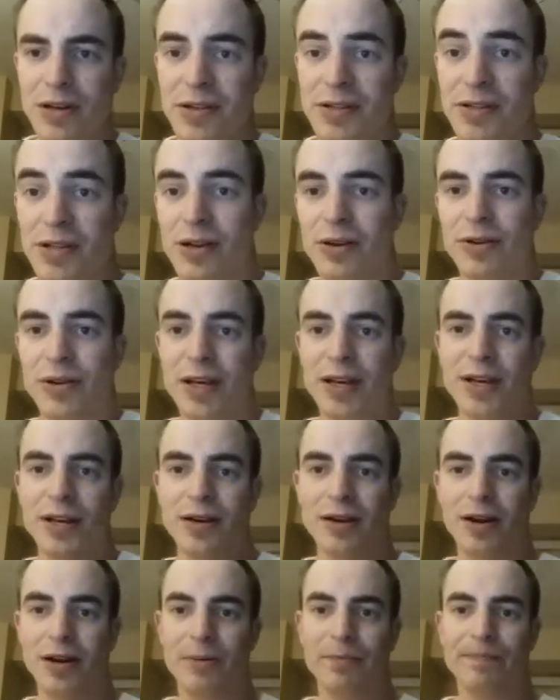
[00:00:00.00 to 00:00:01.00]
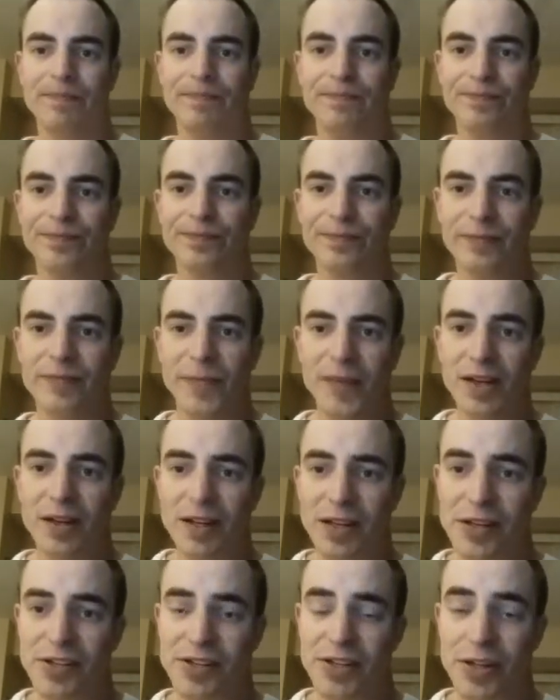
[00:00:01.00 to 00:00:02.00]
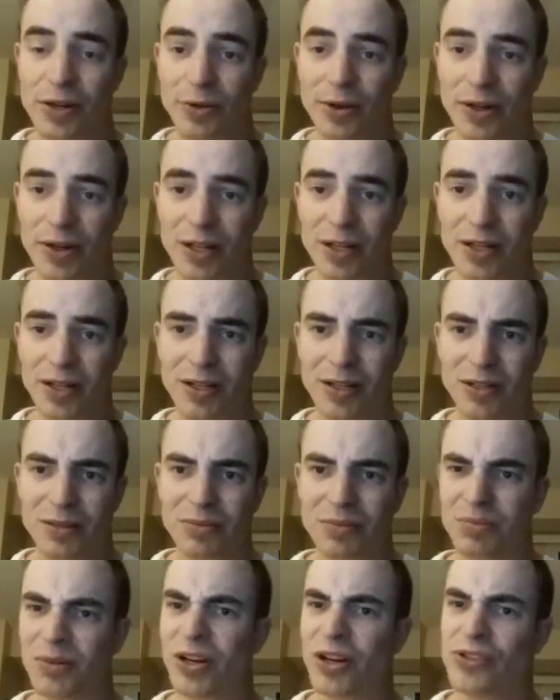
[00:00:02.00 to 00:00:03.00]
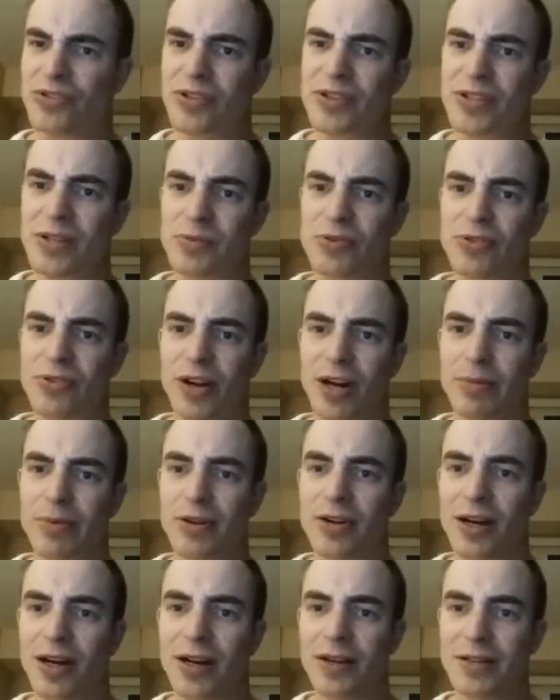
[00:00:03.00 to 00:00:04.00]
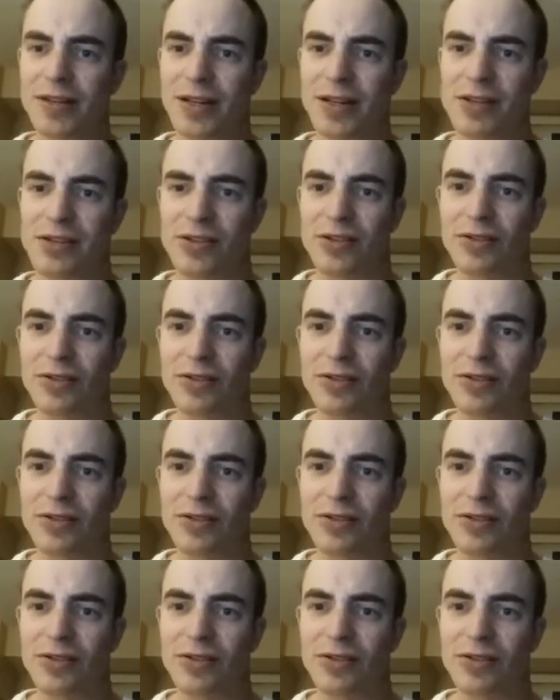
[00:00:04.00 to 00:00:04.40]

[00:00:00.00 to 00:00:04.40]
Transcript: So yeah, he's doing a 100 subscriber contest.